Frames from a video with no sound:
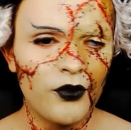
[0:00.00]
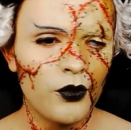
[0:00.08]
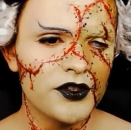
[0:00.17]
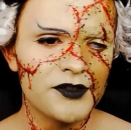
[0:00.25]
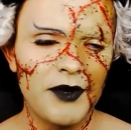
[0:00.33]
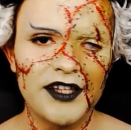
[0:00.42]

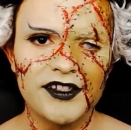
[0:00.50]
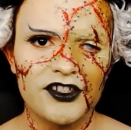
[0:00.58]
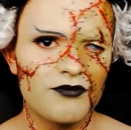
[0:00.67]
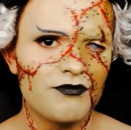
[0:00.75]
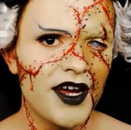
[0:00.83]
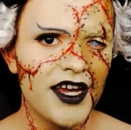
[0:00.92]
everyone's made
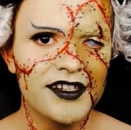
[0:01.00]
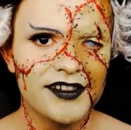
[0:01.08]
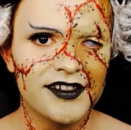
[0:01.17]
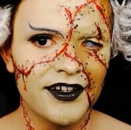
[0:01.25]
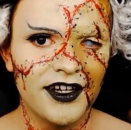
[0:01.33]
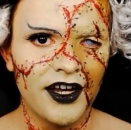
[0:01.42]
such
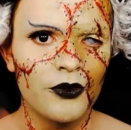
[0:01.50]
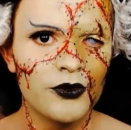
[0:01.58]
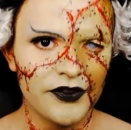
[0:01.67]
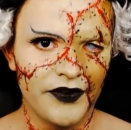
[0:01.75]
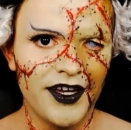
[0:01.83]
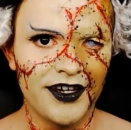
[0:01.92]
amazing
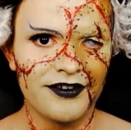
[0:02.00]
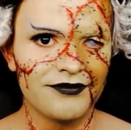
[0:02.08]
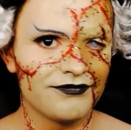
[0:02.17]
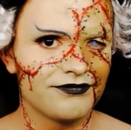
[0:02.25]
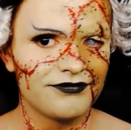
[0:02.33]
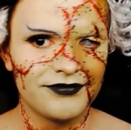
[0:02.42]
goes of it,
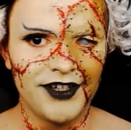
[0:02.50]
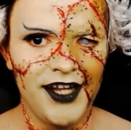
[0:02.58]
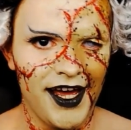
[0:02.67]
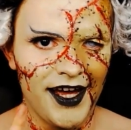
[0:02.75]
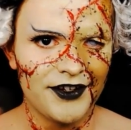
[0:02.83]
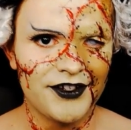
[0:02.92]
and
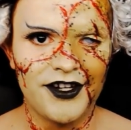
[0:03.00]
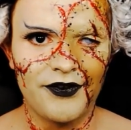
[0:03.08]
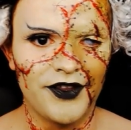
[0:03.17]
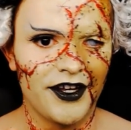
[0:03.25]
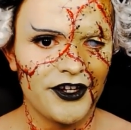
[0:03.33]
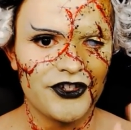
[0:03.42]
yeah, I just
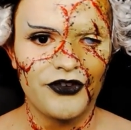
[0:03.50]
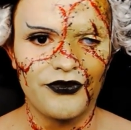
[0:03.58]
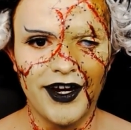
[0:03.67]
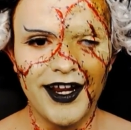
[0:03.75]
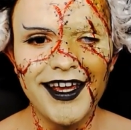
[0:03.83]
don't think I should